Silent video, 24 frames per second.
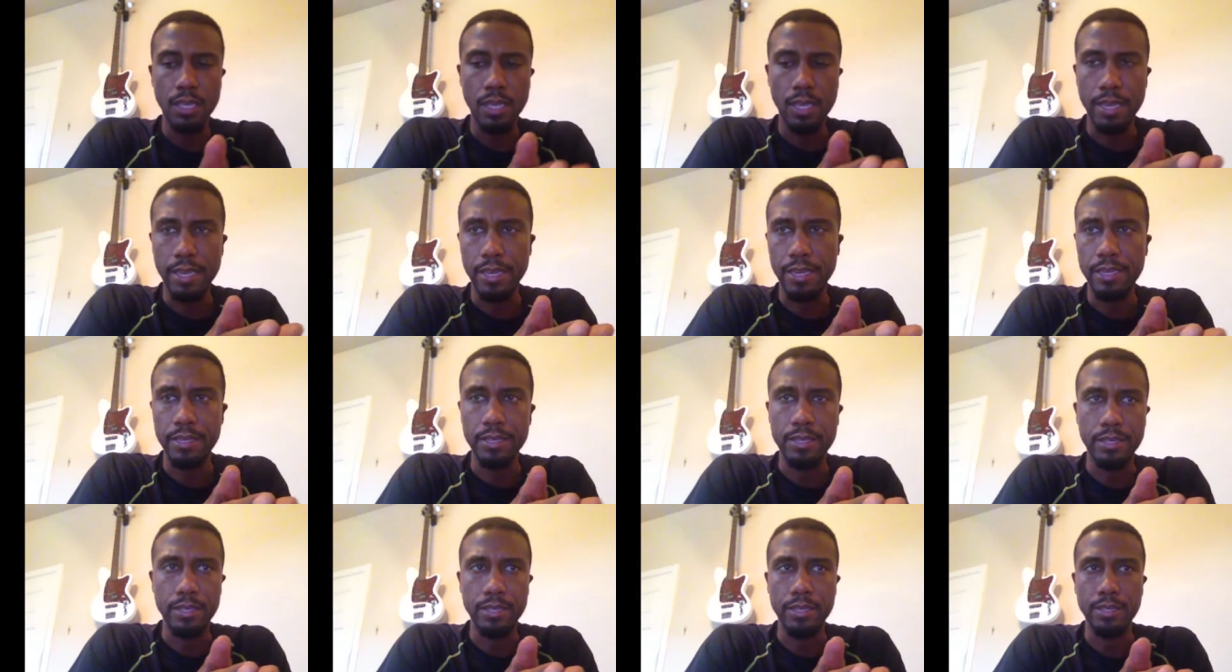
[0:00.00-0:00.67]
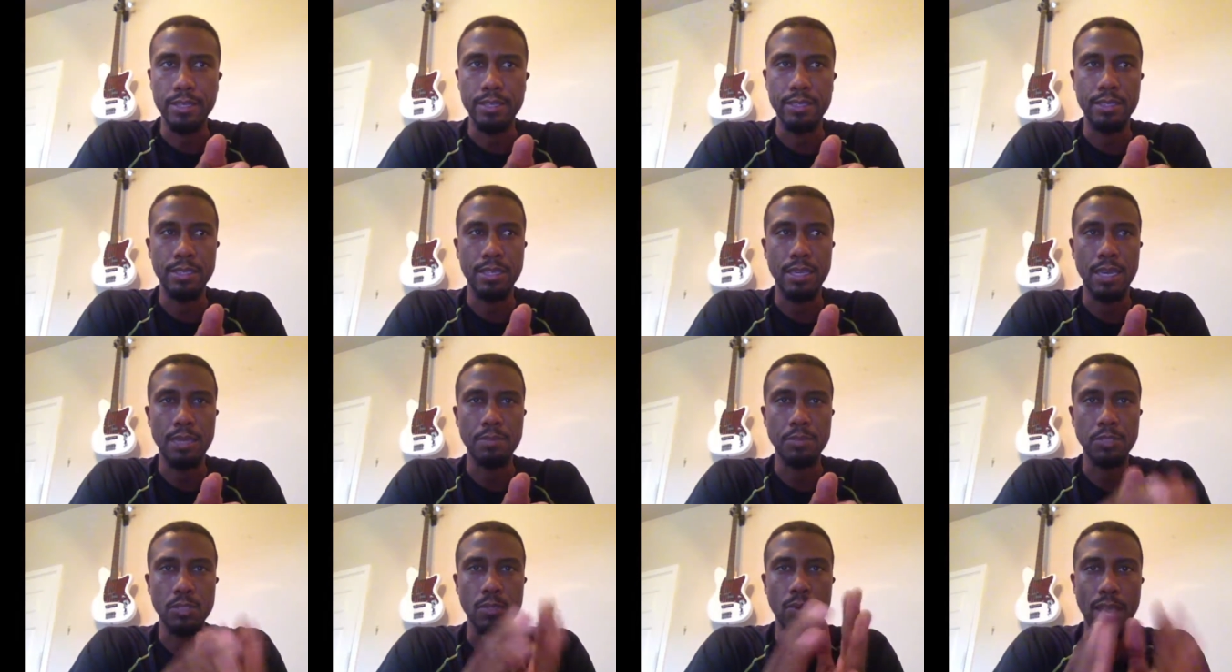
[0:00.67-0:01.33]
And
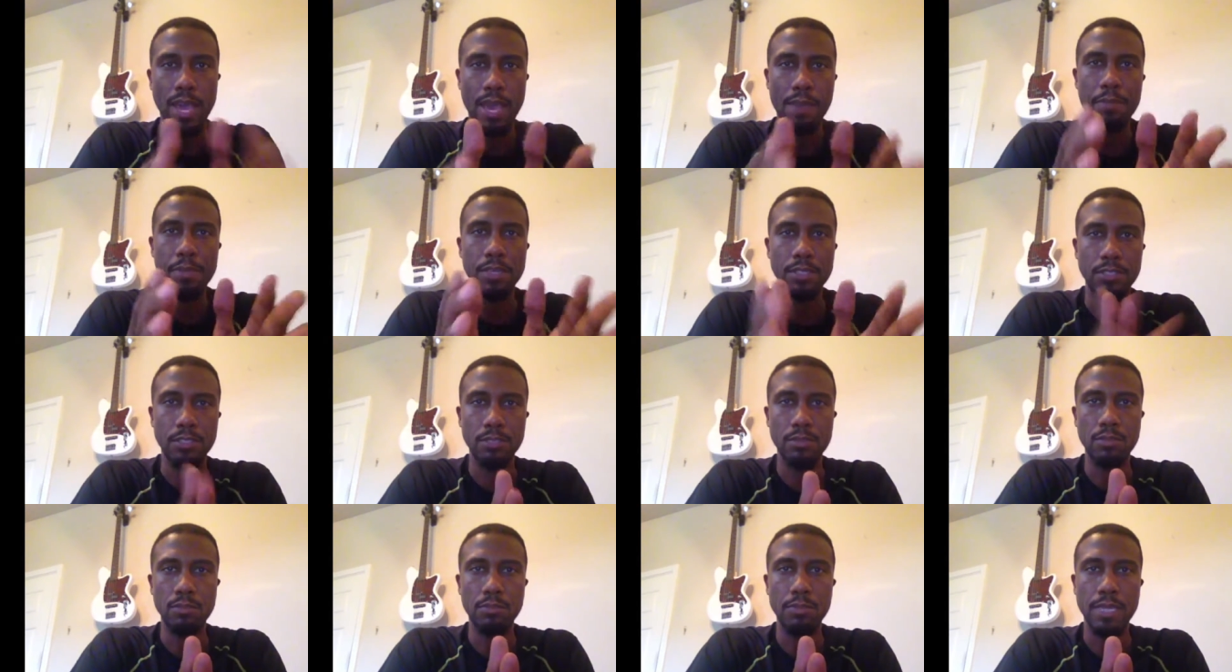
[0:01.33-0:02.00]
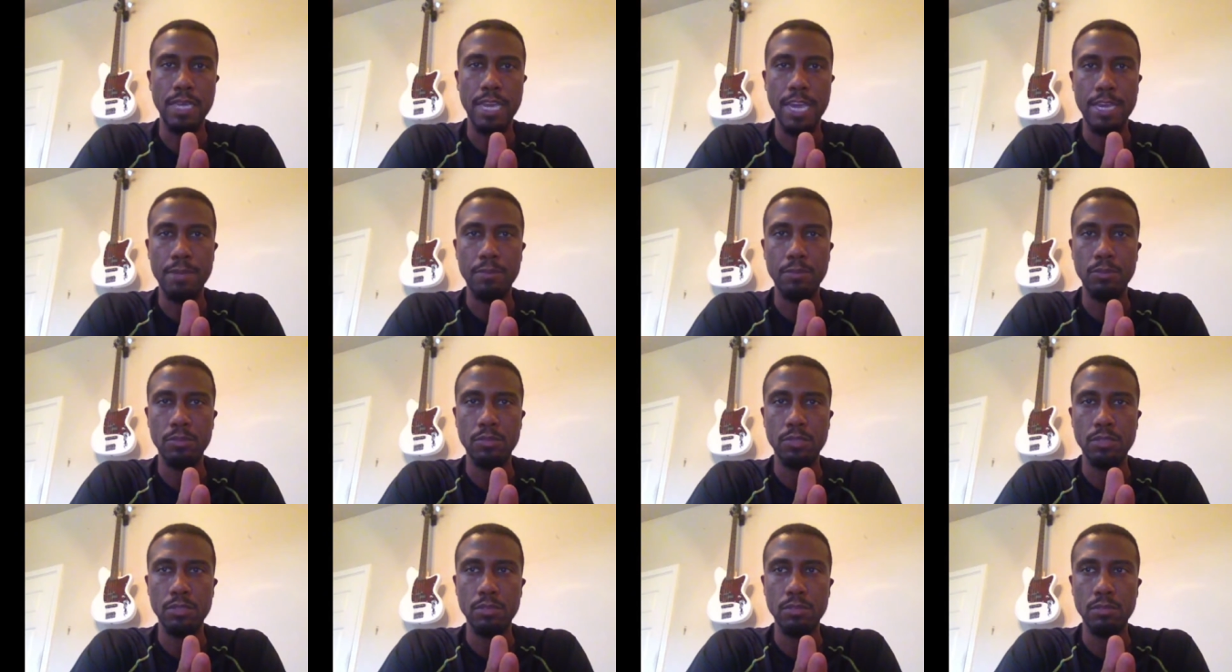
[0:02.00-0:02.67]
I'm so happy to be able
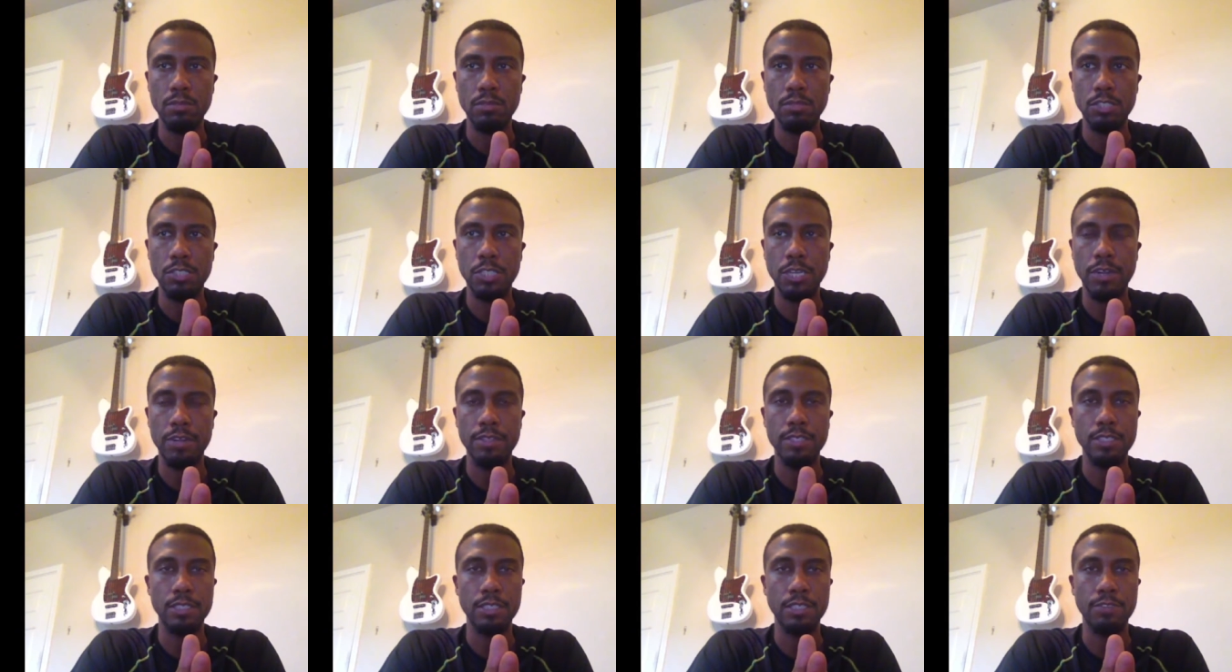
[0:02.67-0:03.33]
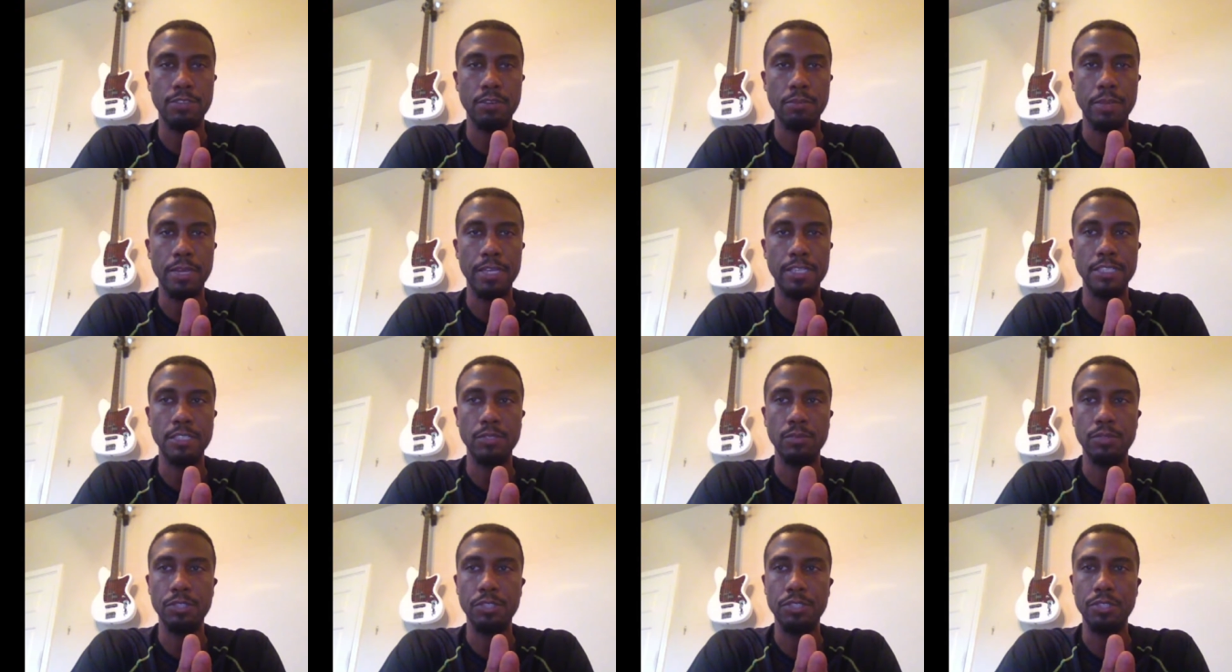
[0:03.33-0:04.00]
to share this
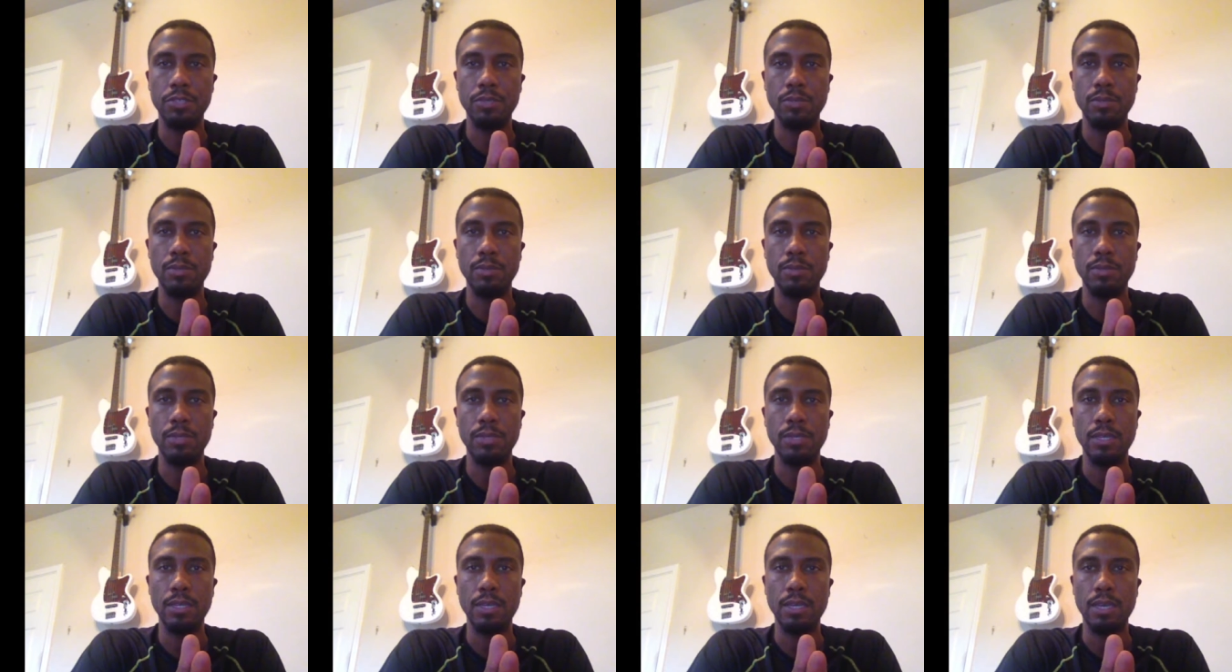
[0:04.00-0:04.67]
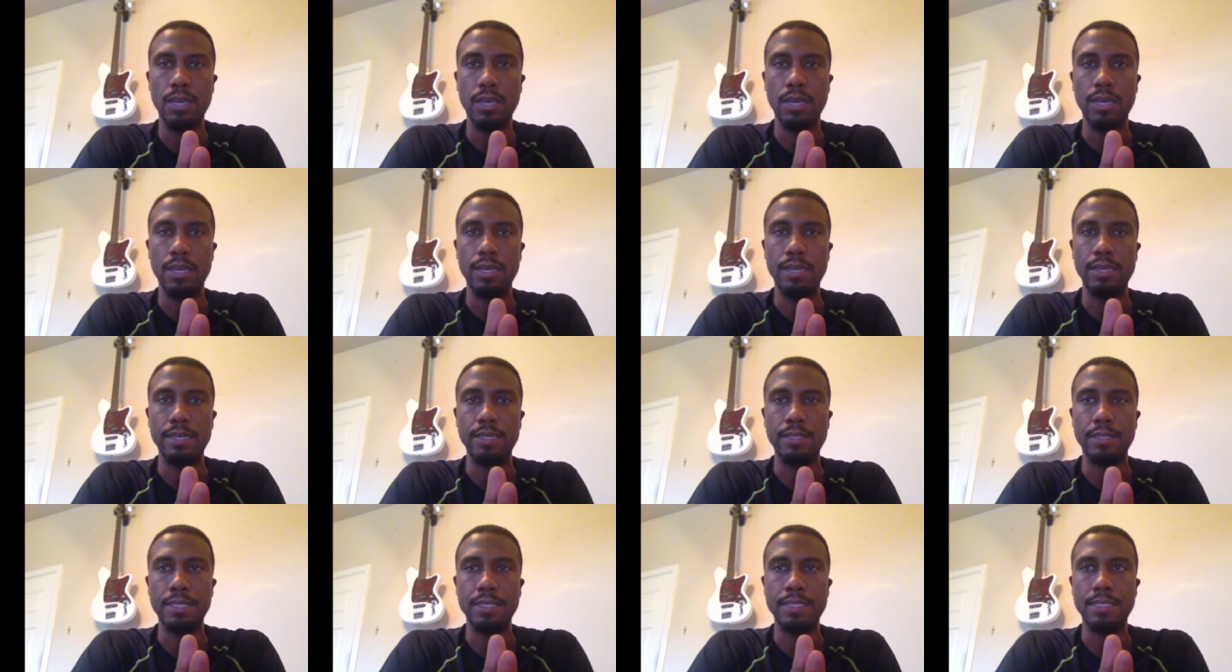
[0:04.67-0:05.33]
information with you.
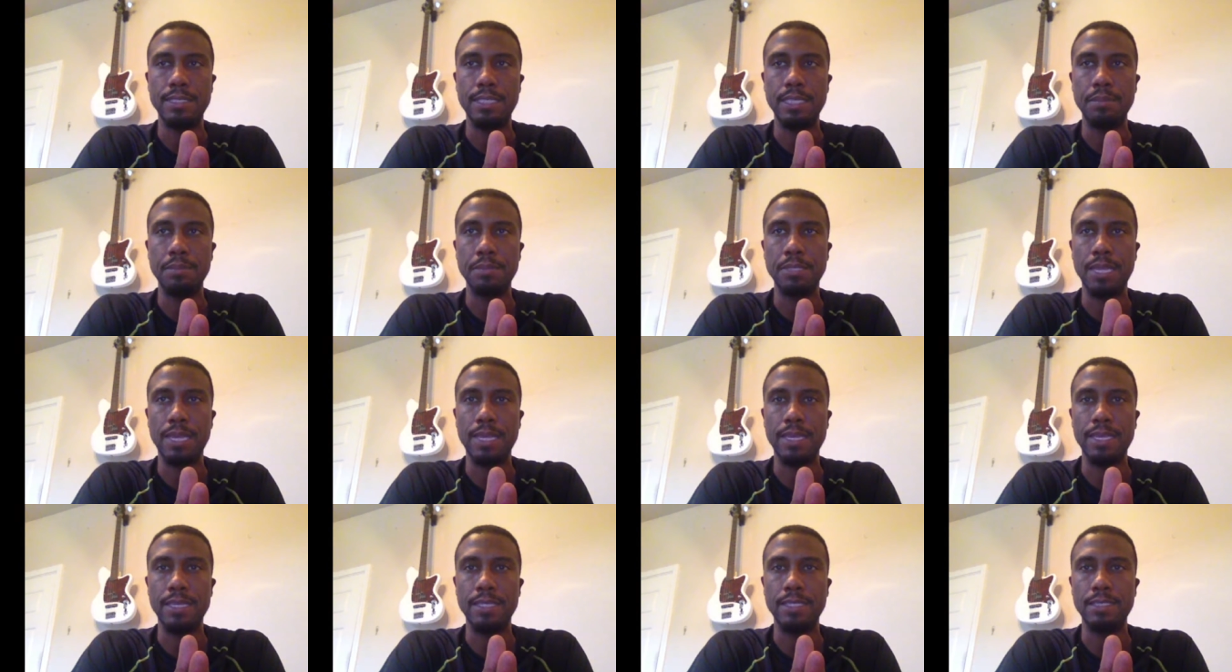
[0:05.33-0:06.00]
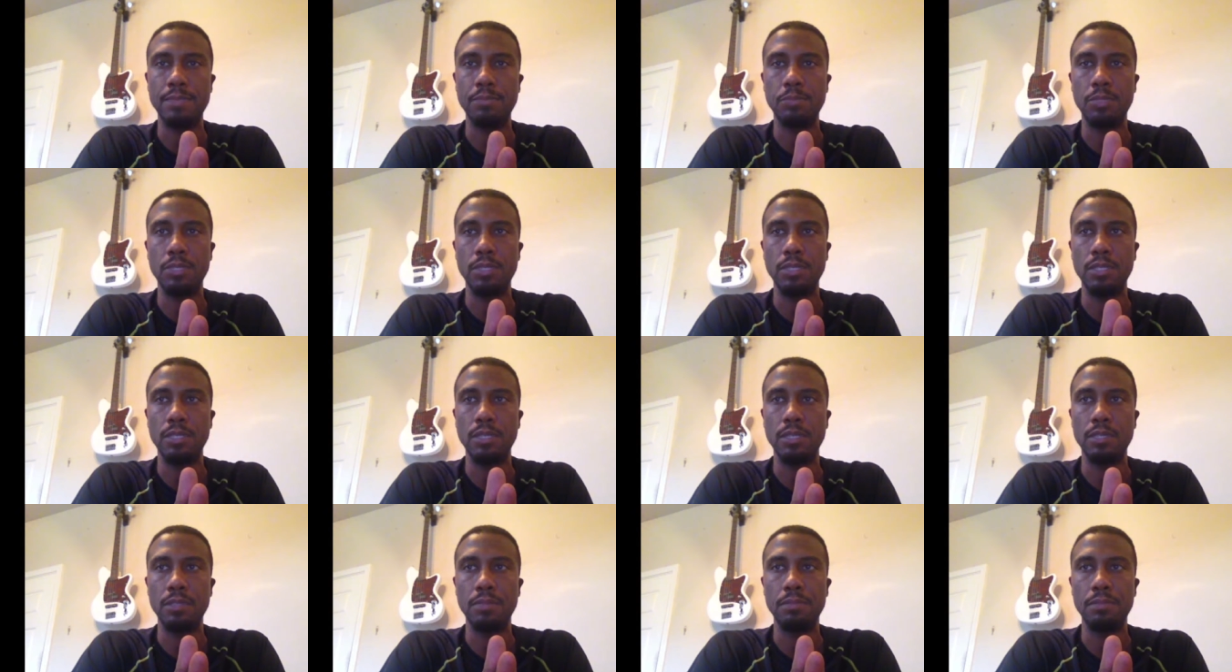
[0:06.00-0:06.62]
It seems like it's been